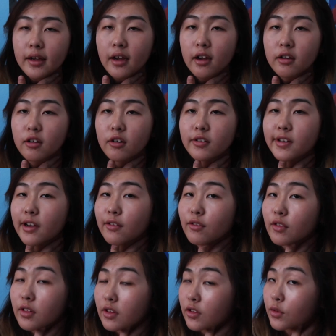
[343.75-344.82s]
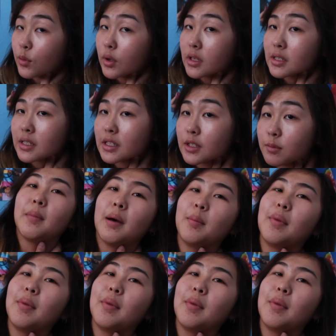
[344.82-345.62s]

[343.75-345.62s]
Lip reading: I got called out for this once. My